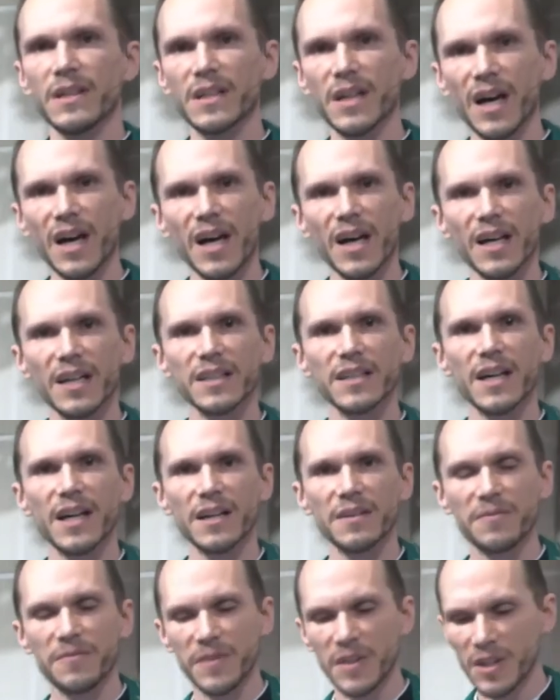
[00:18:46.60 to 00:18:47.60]
God
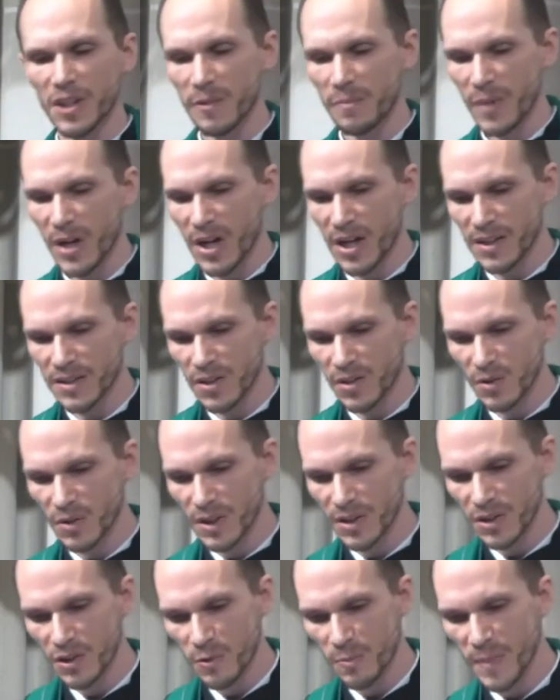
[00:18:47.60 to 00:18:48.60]
got Philip onto
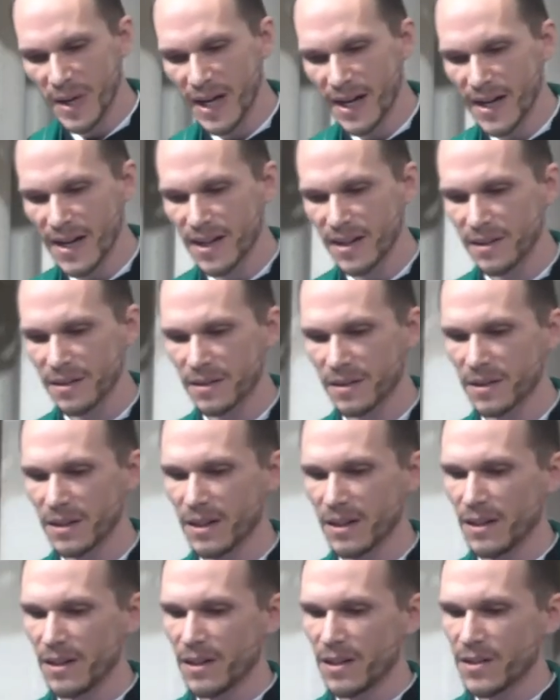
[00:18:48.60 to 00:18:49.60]
a new path
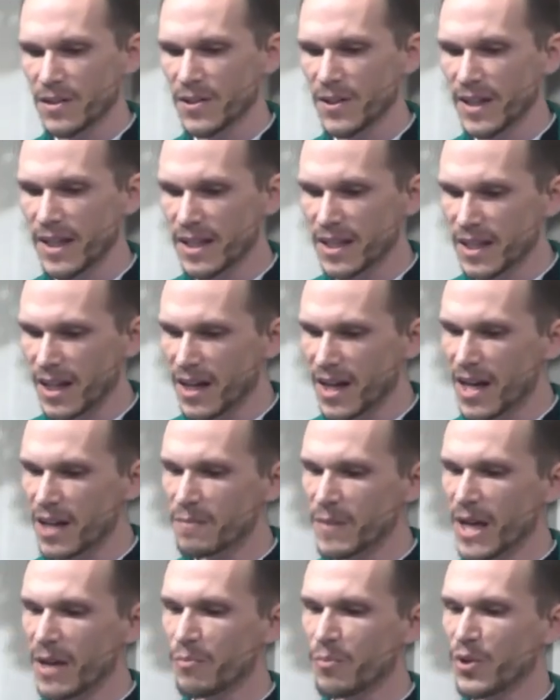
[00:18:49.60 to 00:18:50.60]
so that
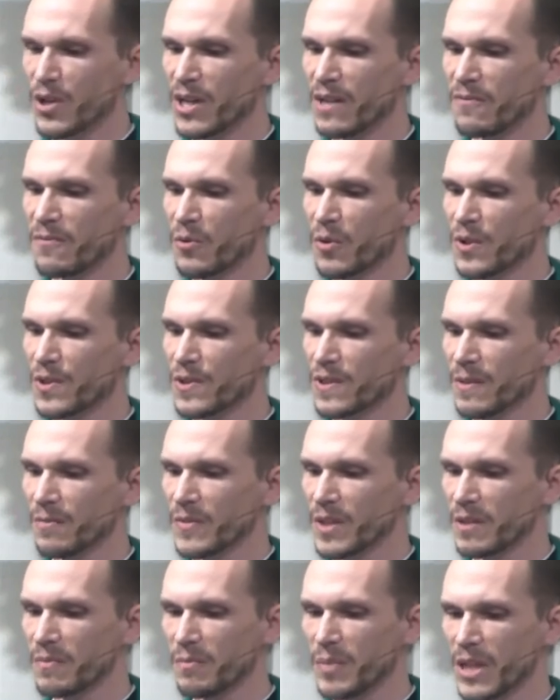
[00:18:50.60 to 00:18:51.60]
God might bring forth
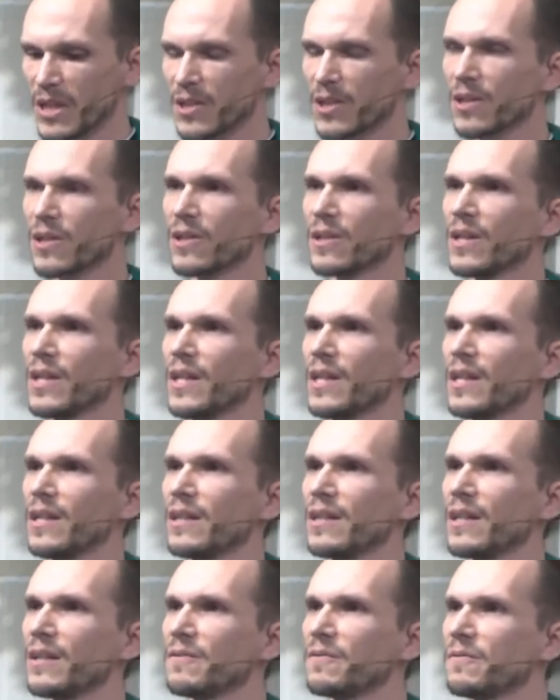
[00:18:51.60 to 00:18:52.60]
something bigger
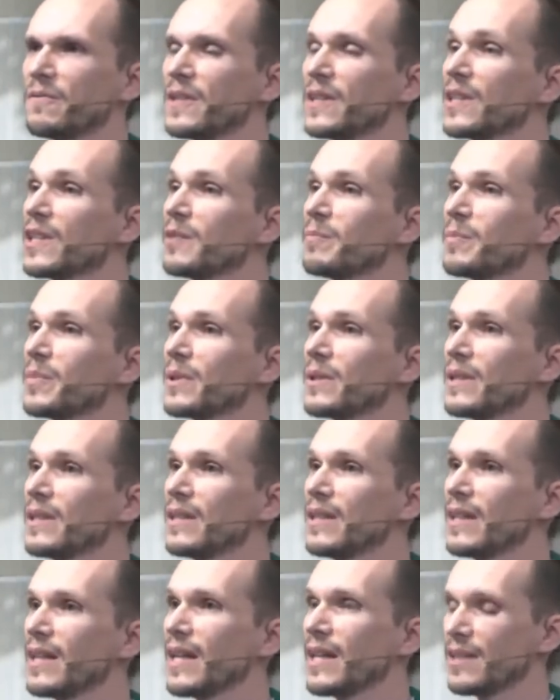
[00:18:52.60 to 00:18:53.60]
than Philip
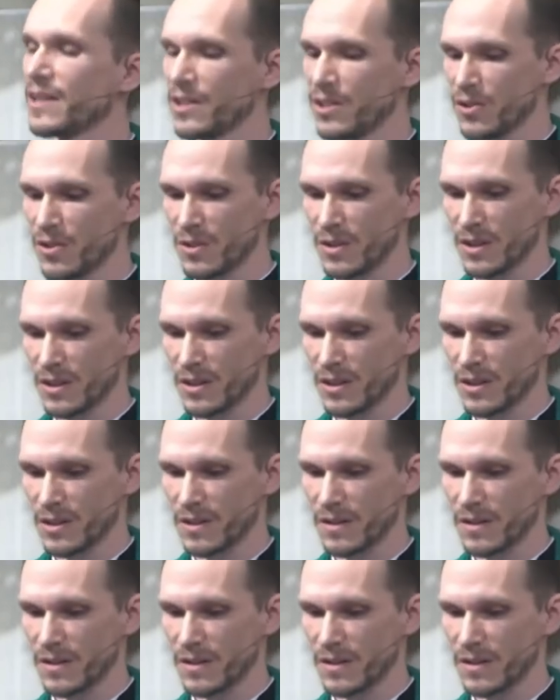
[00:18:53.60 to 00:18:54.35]
and the eunuch.